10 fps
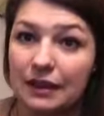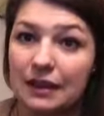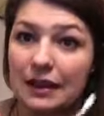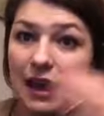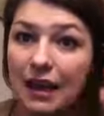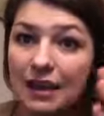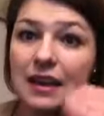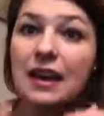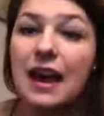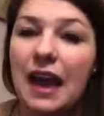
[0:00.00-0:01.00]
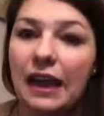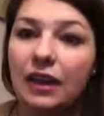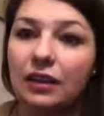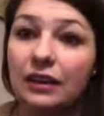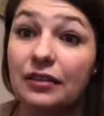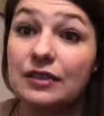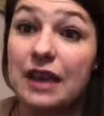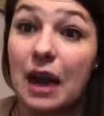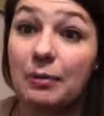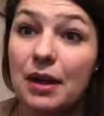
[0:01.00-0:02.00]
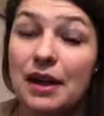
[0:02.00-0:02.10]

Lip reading: like that, and it'll lift up.